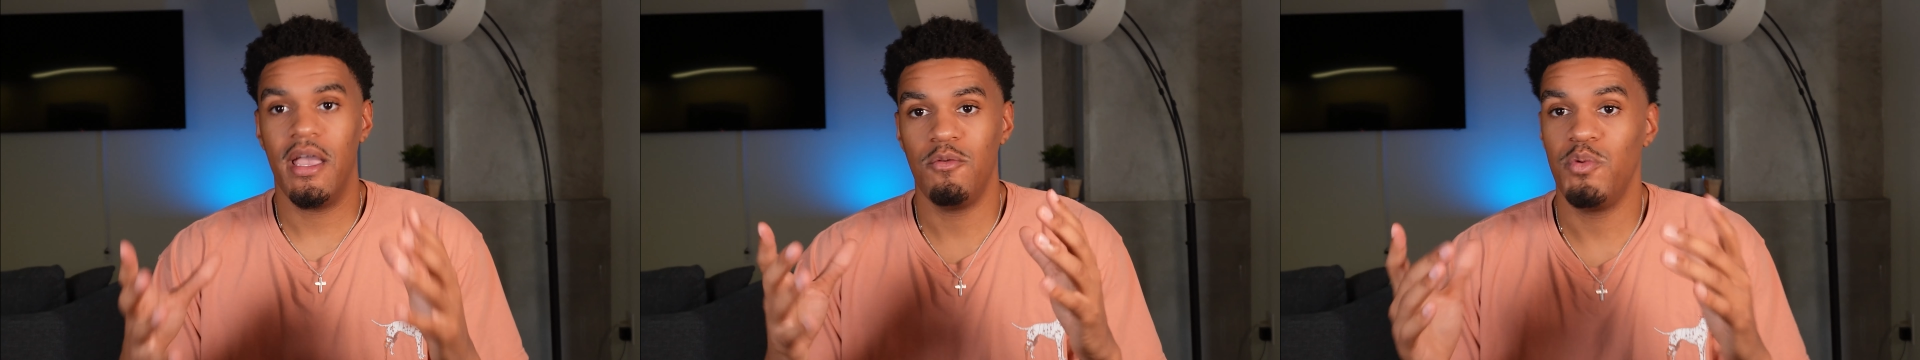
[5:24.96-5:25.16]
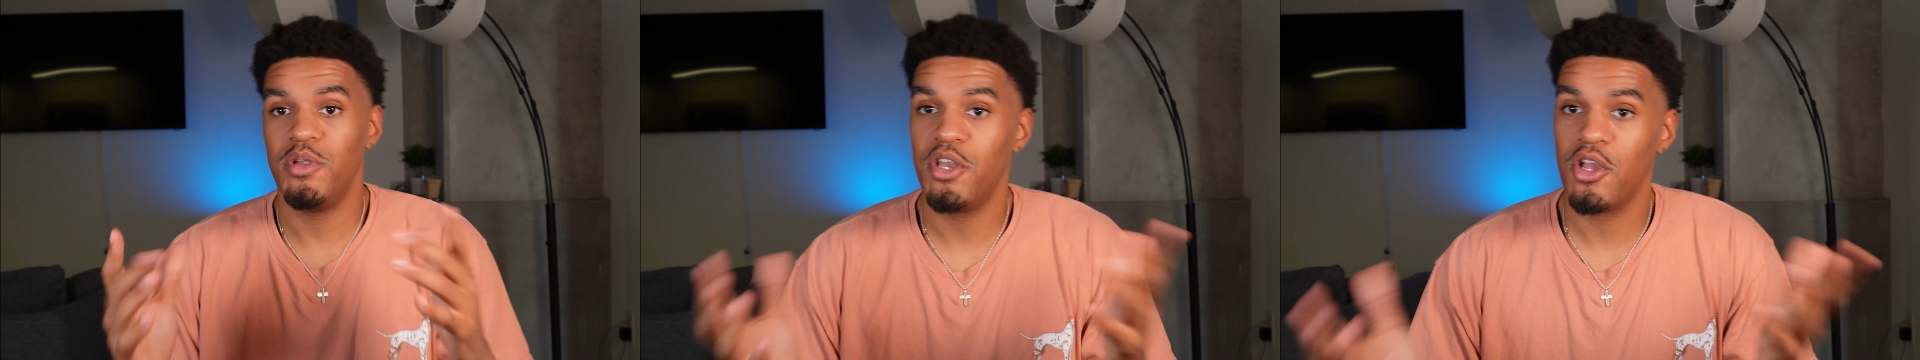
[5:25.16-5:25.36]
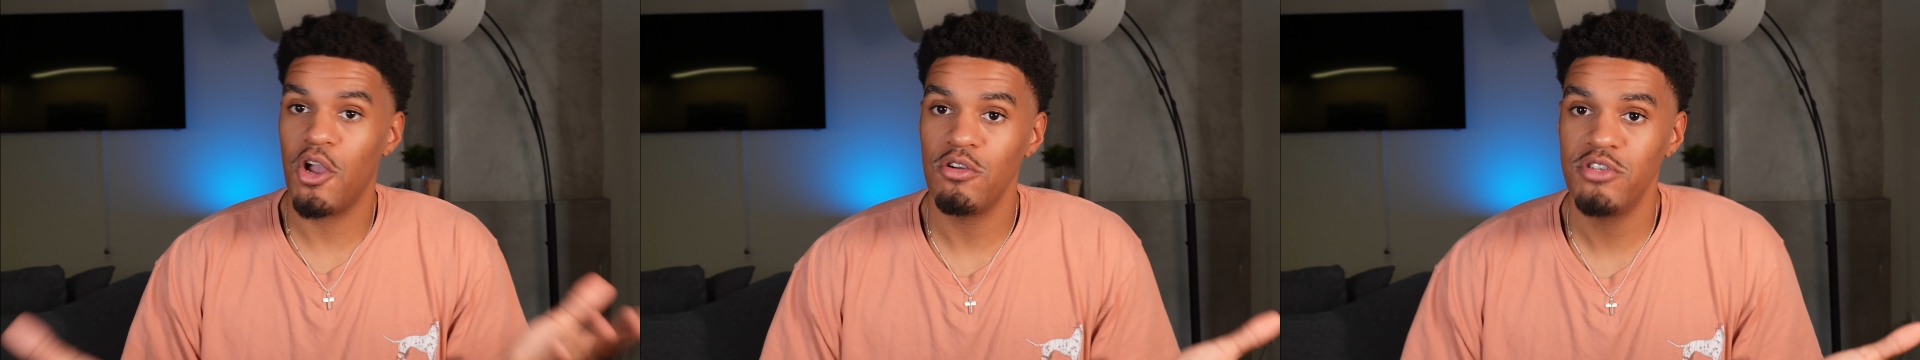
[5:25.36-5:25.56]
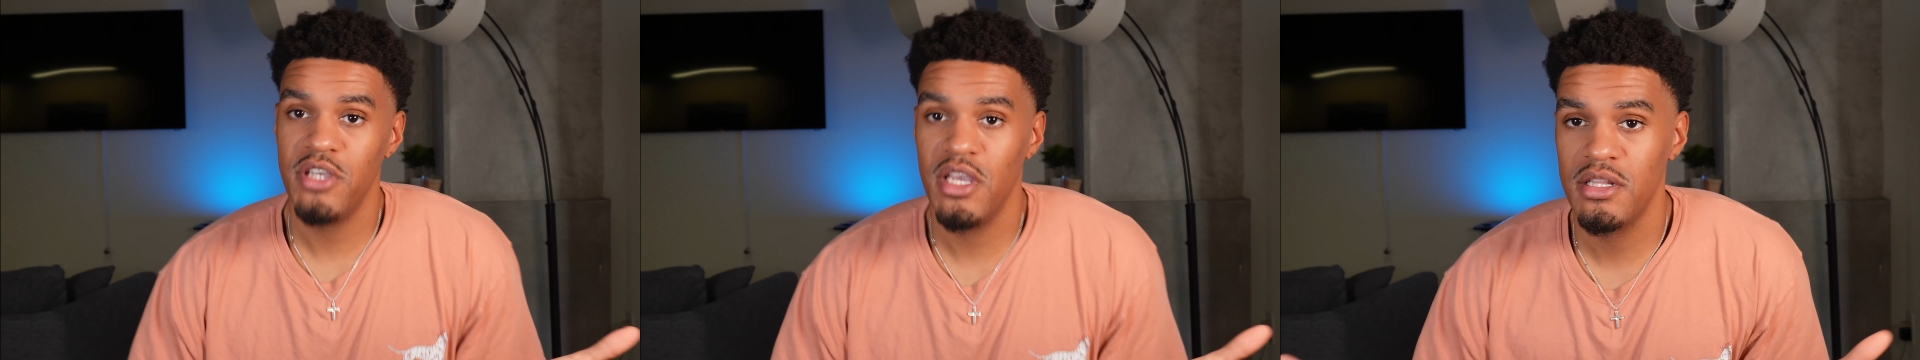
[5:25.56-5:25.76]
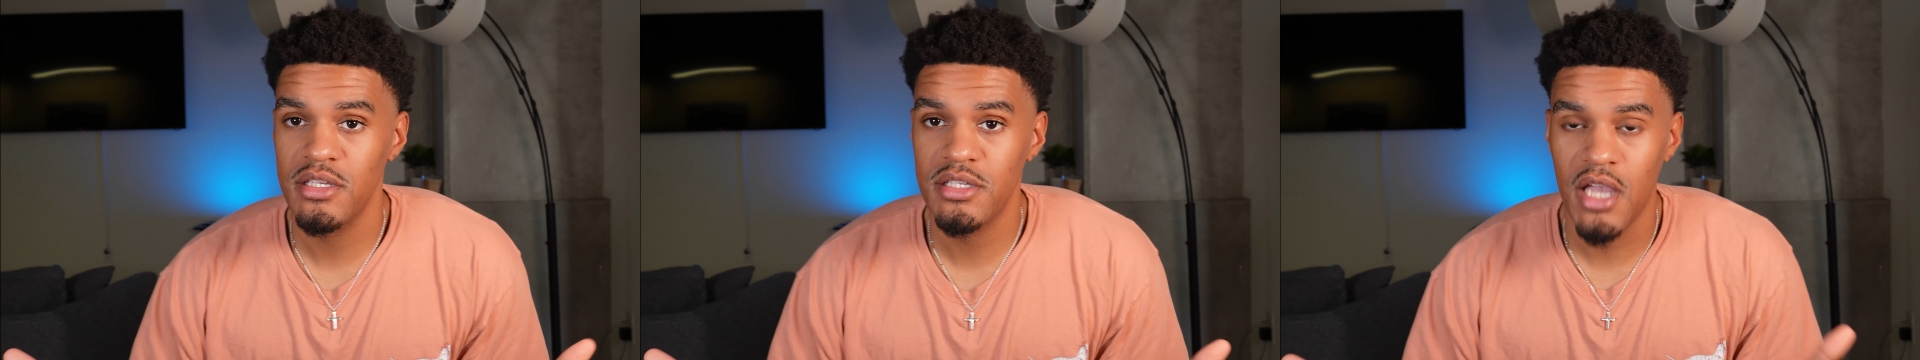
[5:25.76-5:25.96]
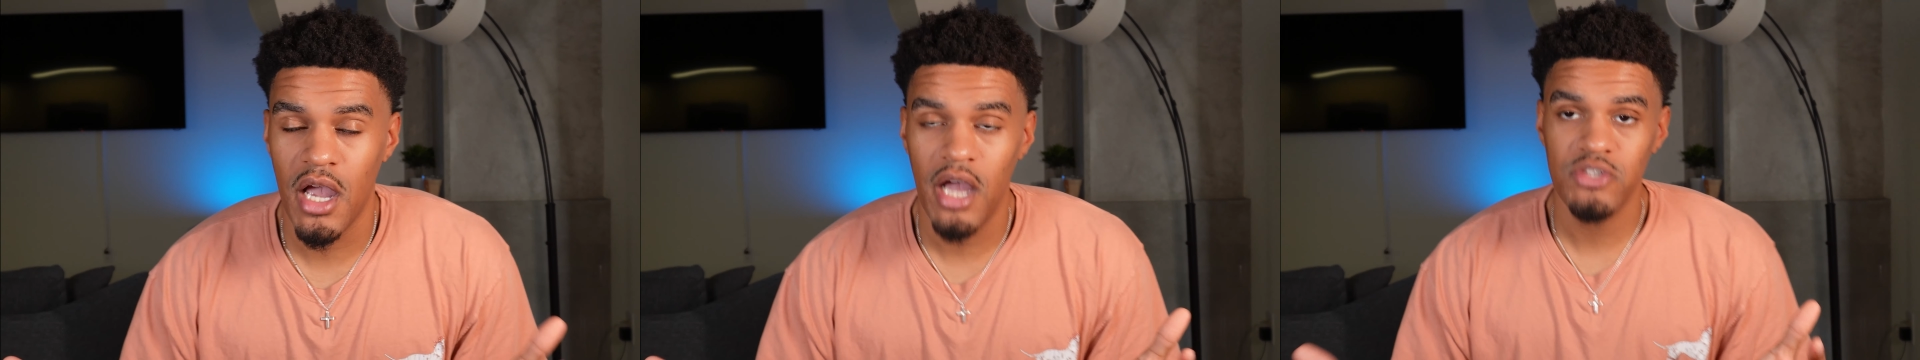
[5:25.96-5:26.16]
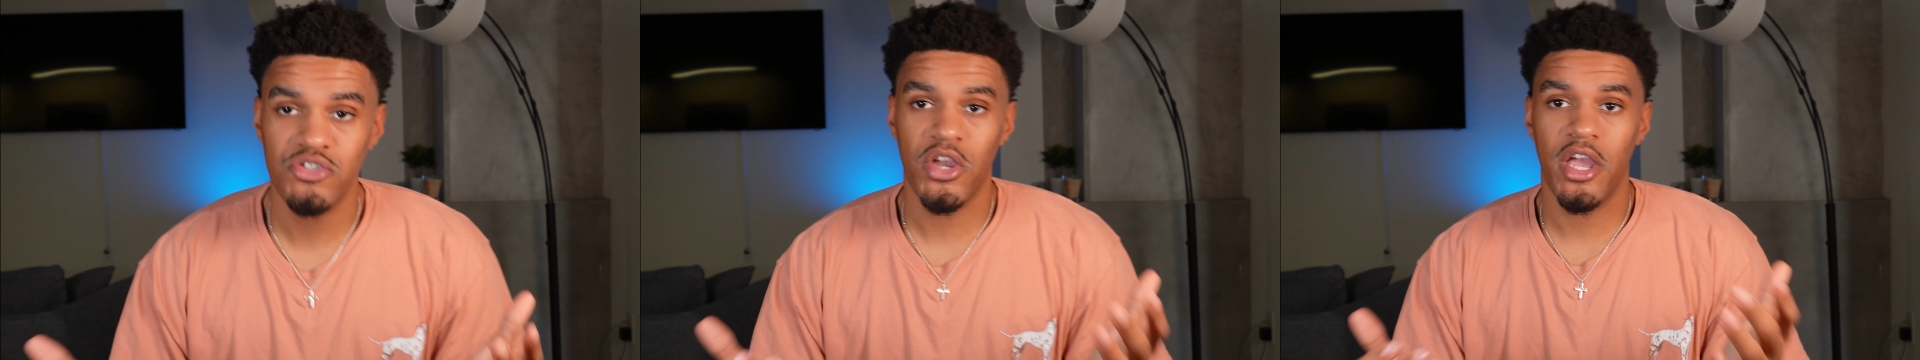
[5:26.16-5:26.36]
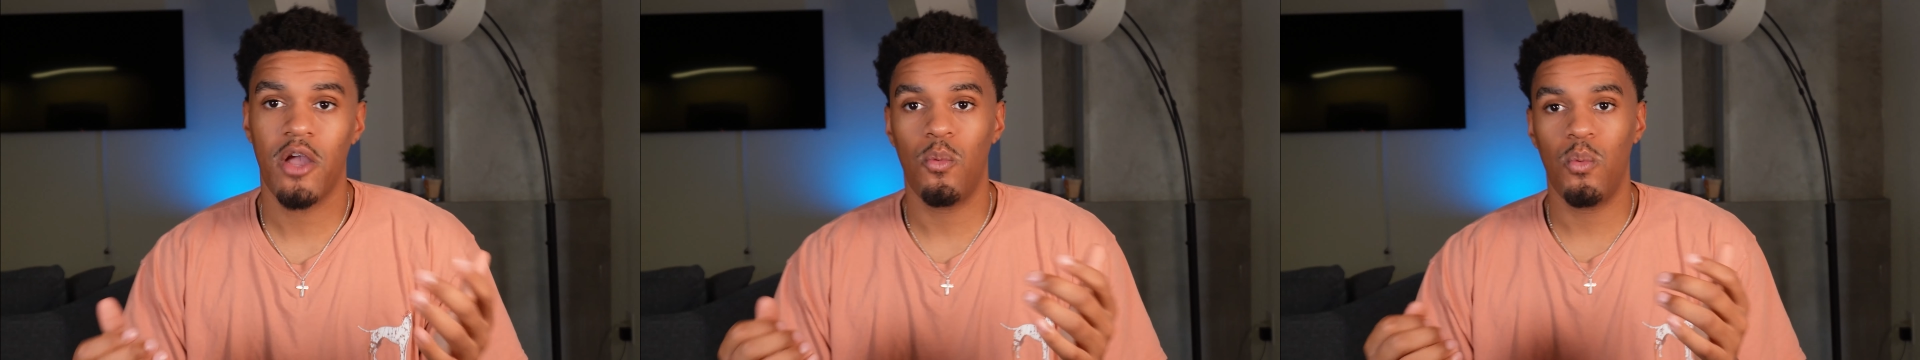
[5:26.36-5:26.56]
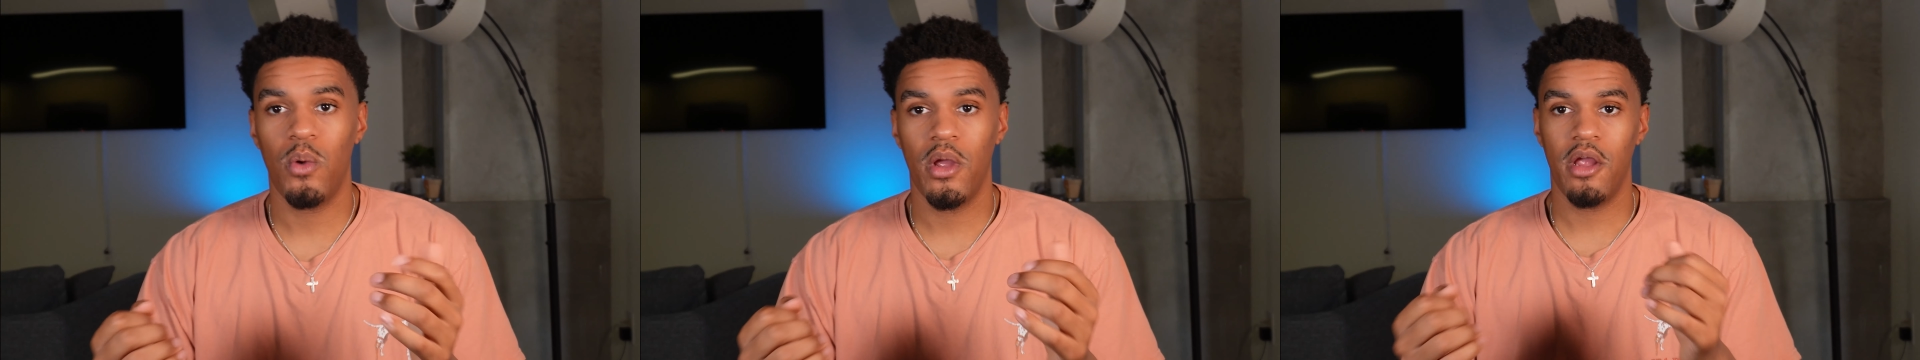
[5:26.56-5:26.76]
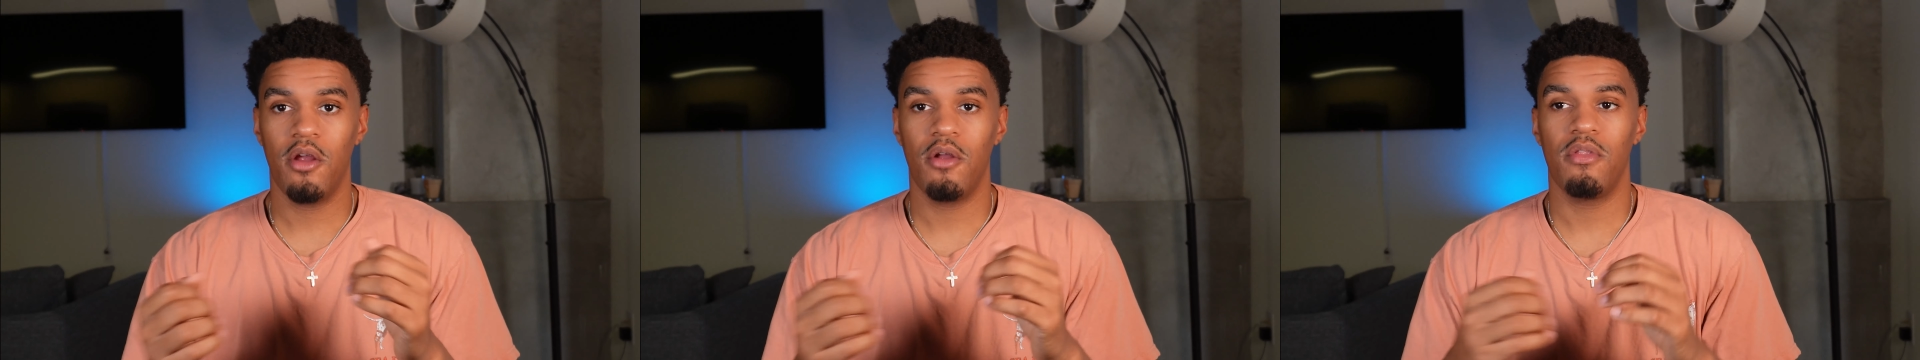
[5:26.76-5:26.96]
We negotiated this contract
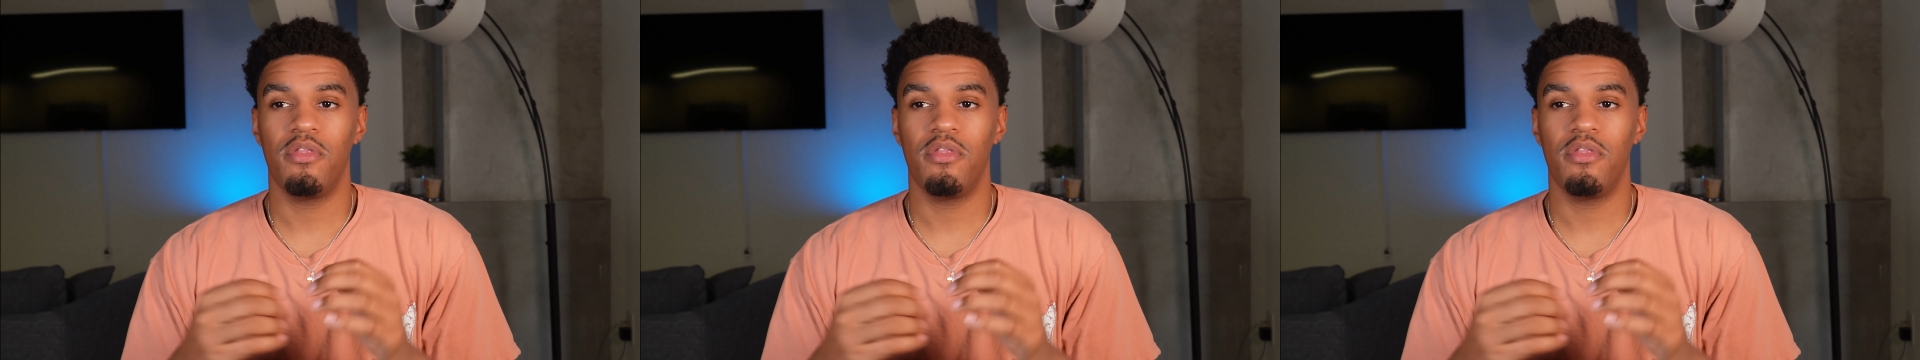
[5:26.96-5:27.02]
where